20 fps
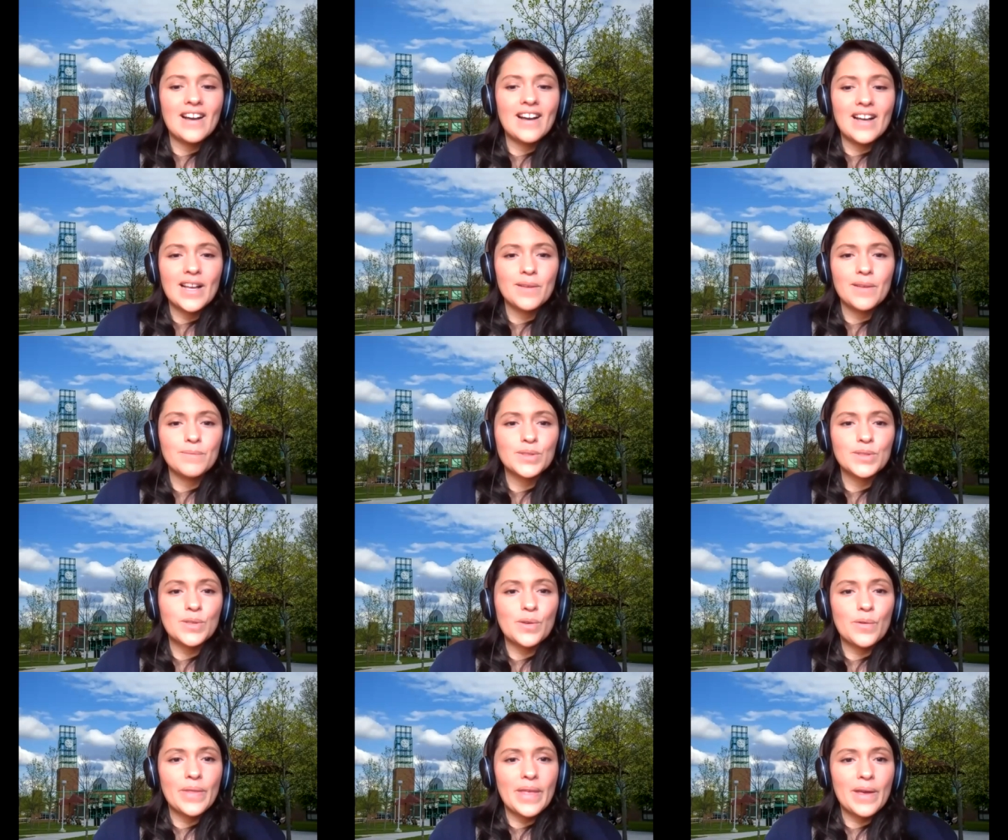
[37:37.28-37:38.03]
Um,
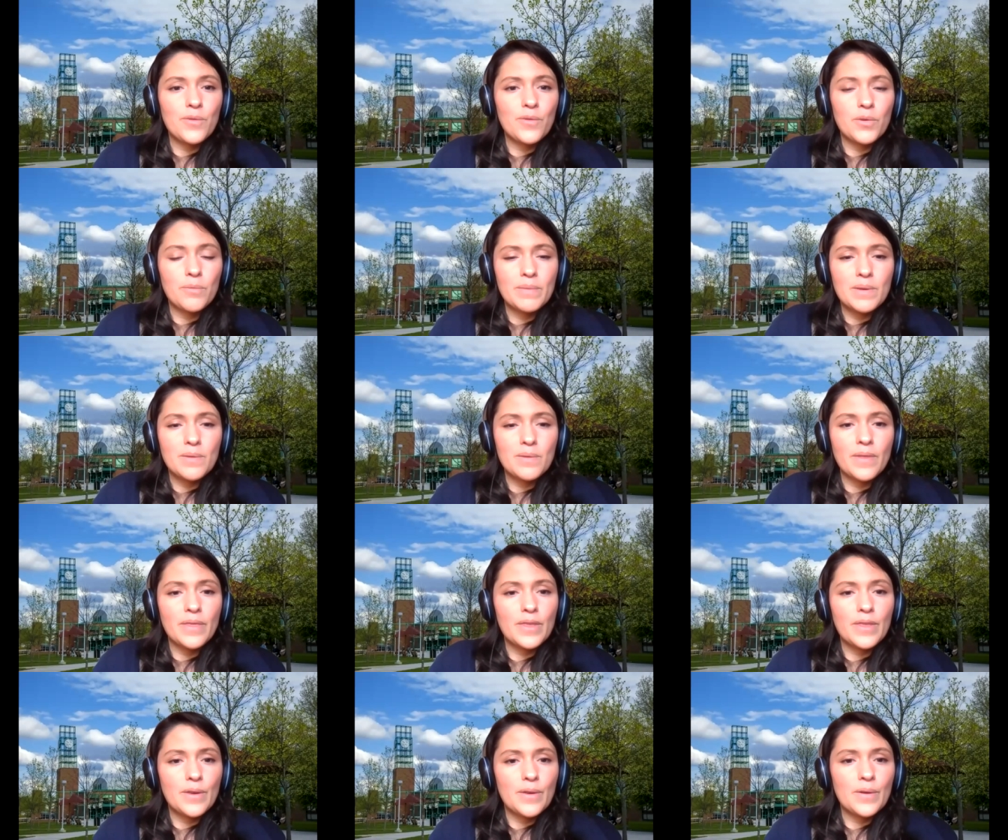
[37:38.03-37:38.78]
so they will be
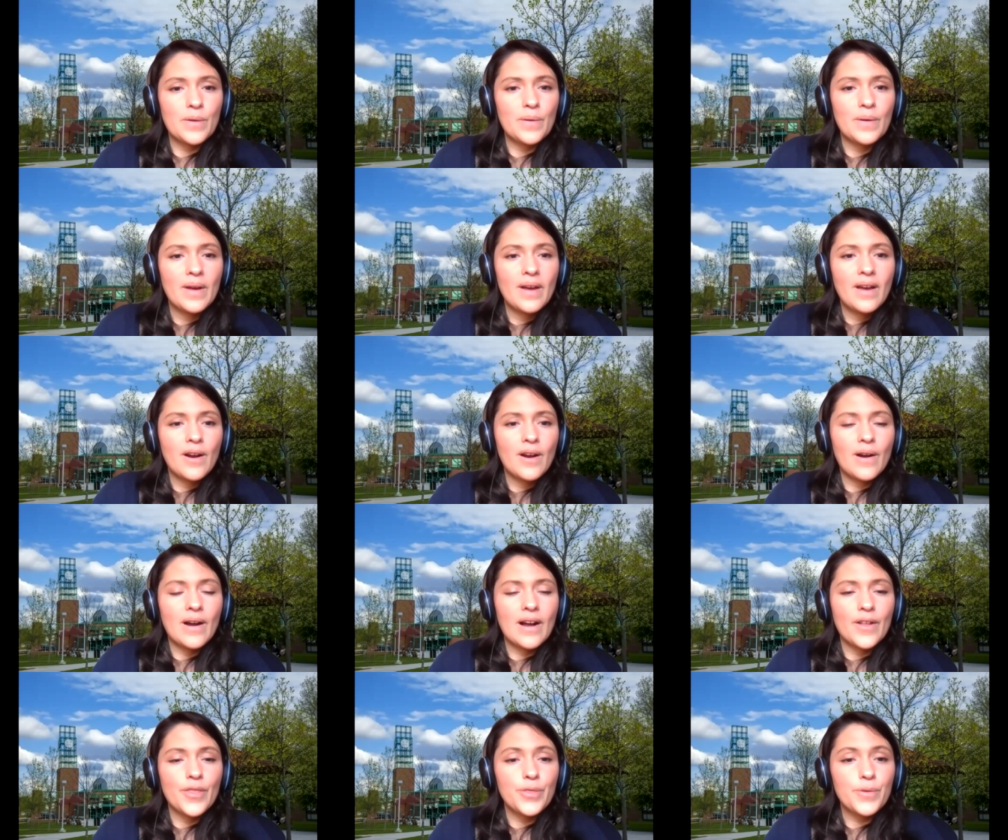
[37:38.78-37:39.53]
with you uh,